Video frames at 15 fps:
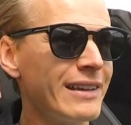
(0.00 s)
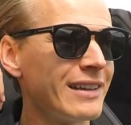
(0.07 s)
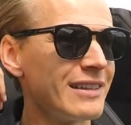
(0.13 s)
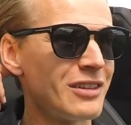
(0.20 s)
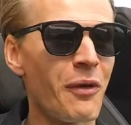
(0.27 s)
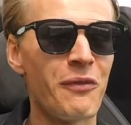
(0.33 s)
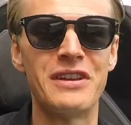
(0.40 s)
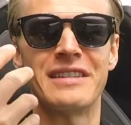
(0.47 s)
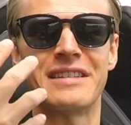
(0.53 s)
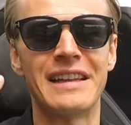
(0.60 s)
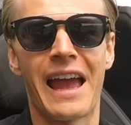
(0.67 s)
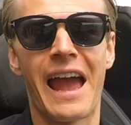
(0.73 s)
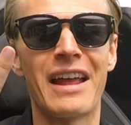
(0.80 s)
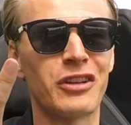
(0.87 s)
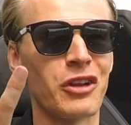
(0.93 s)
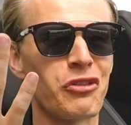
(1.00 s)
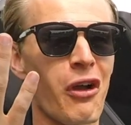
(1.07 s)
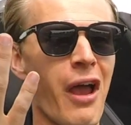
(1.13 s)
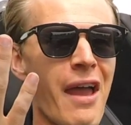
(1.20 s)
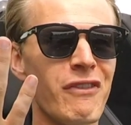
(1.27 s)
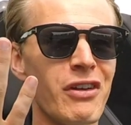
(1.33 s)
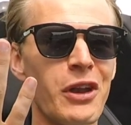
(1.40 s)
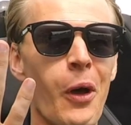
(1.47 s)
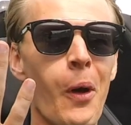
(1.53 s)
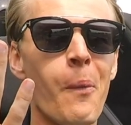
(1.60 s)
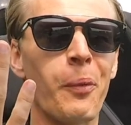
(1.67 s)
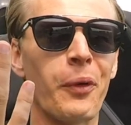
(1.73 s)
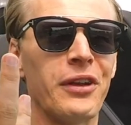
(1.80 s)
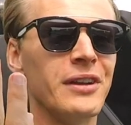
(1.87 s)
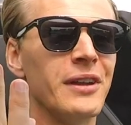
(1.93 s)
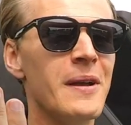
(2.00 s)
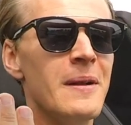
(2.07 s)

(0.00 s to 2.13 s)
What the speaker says: because obviously I had to drive it open,